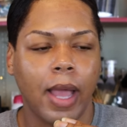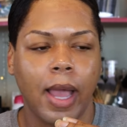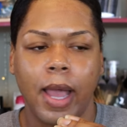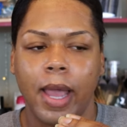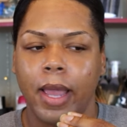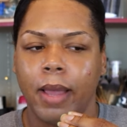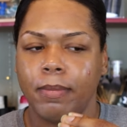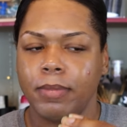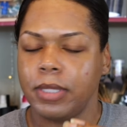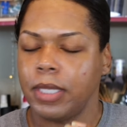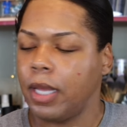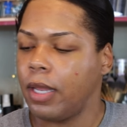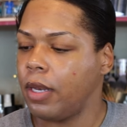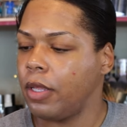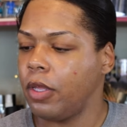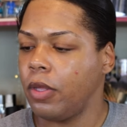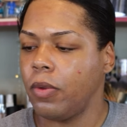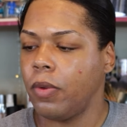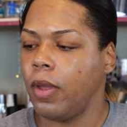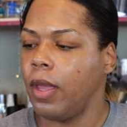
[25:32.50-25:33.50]
I am
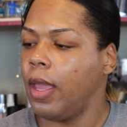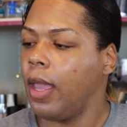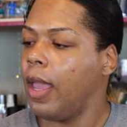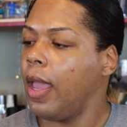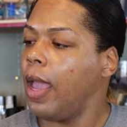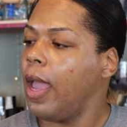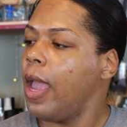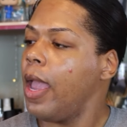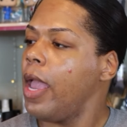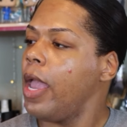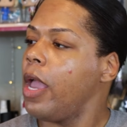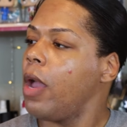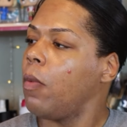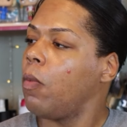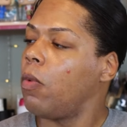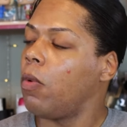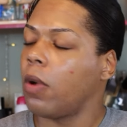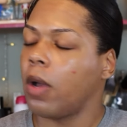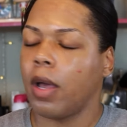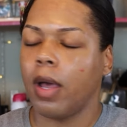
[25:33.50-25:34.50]
telling you,
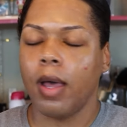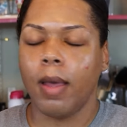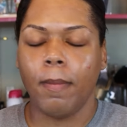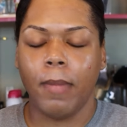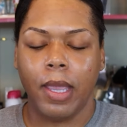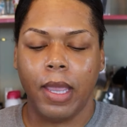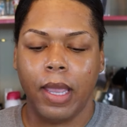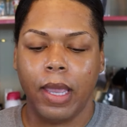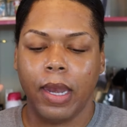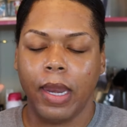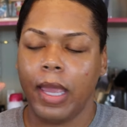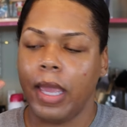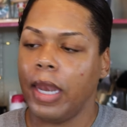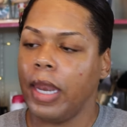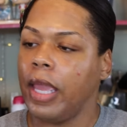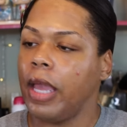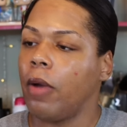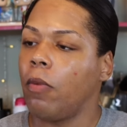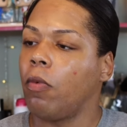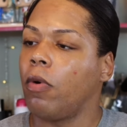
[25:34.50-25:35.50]
it will come in
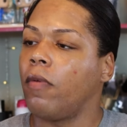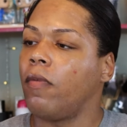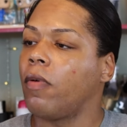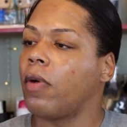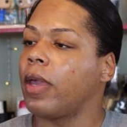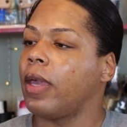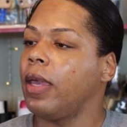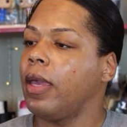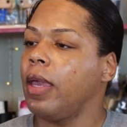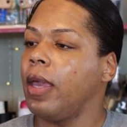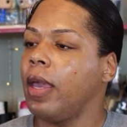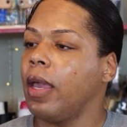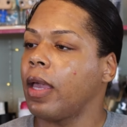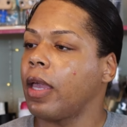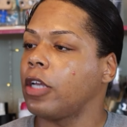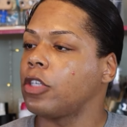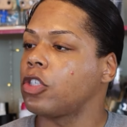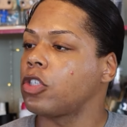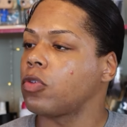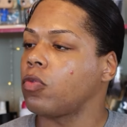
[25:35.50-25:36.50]
and it will
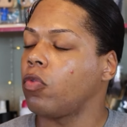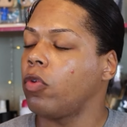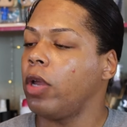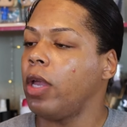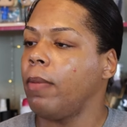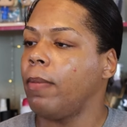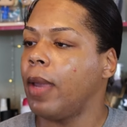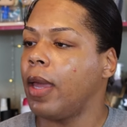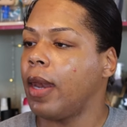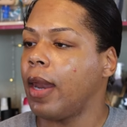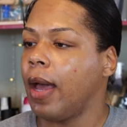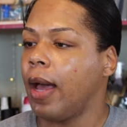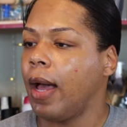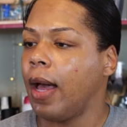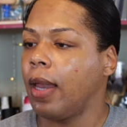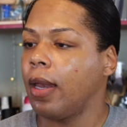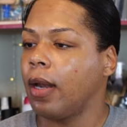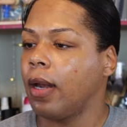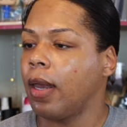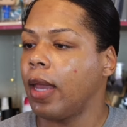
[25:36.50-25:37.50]
kick, scream, and
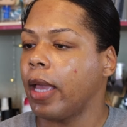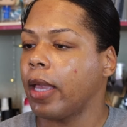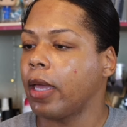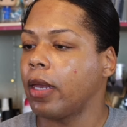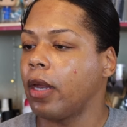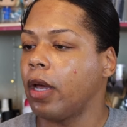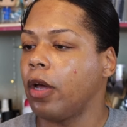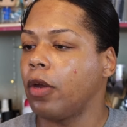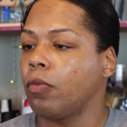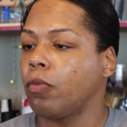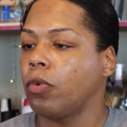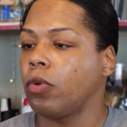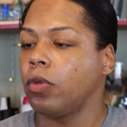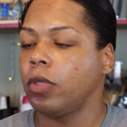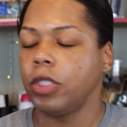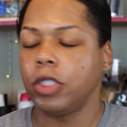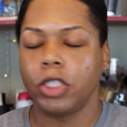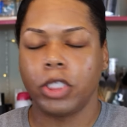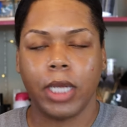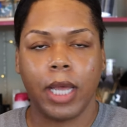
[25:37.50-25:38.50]
holler like an
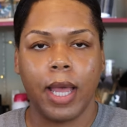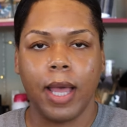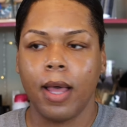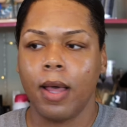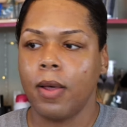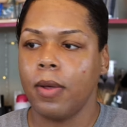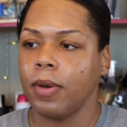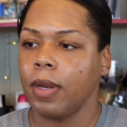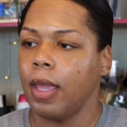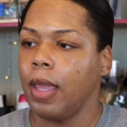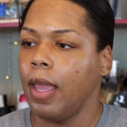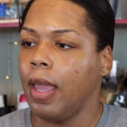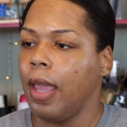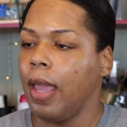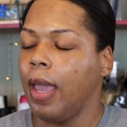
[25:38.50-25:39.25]
unruly child.